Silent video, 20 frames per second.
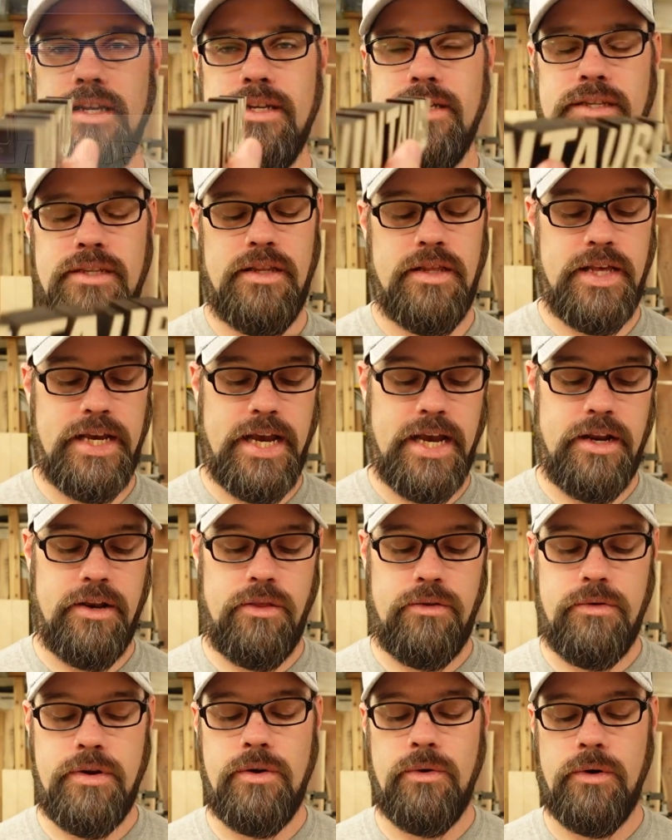is
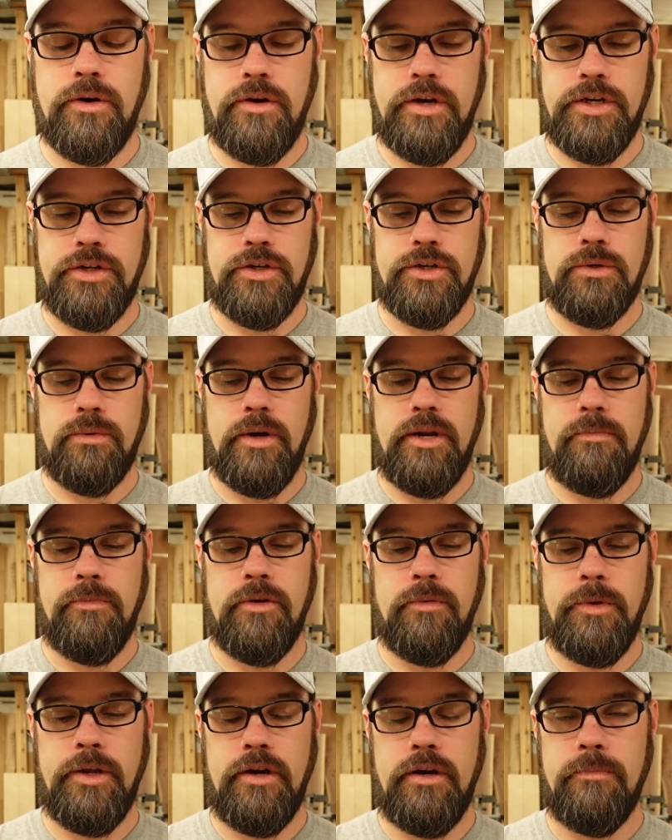that three quarter inch or 20
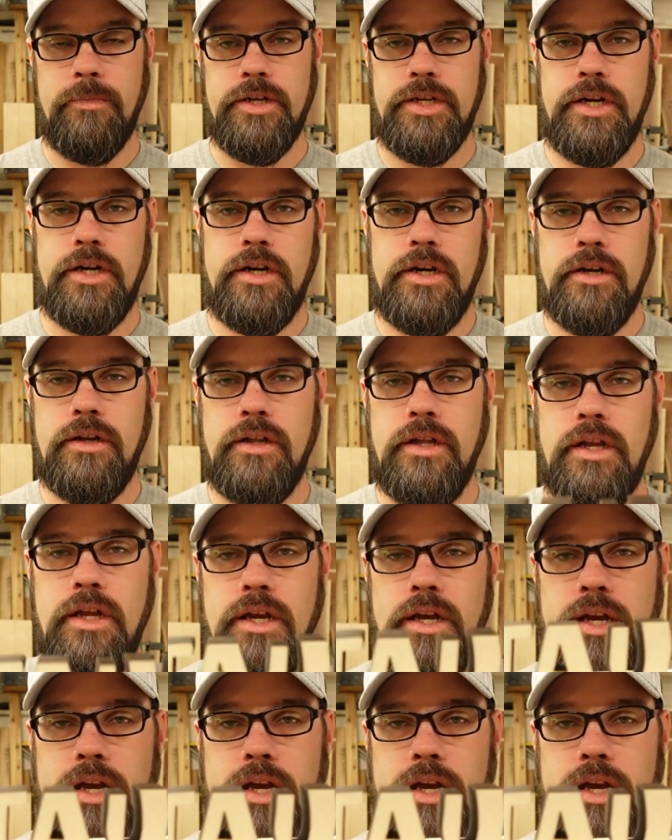millimeter material.